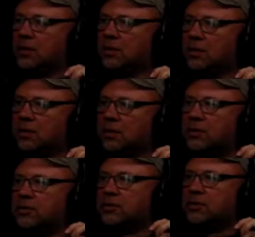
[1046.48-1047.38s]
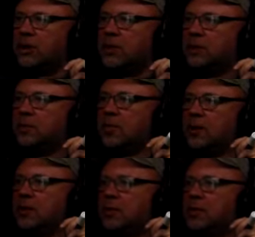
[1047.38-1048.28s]
You can use the triangle
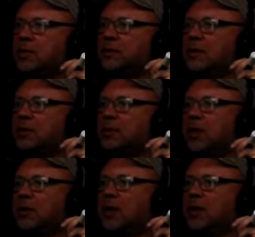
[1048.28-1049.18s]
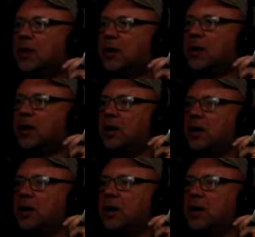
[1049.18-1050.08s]
power. Find
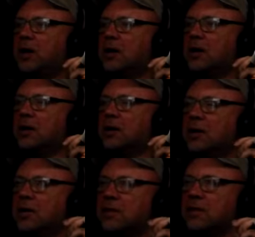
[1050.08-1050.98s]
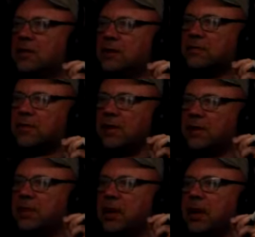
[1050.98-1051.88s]
power. Where you can find
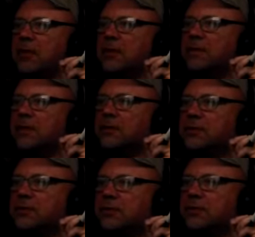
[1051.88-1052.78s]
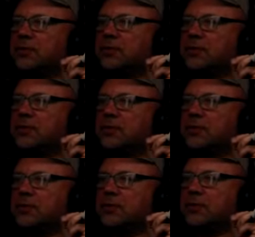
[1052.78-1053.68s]
the power first.
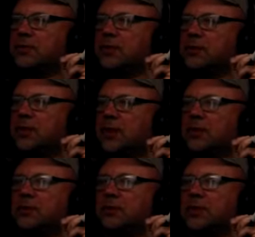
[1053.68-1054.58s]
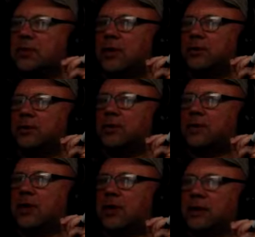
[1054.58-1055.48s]
All right, so how do we
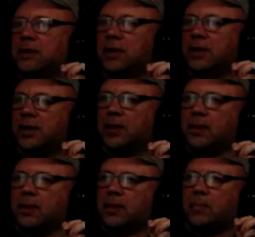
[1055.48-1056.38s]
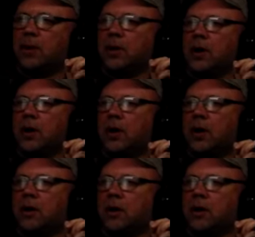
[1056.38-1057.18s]
find the power?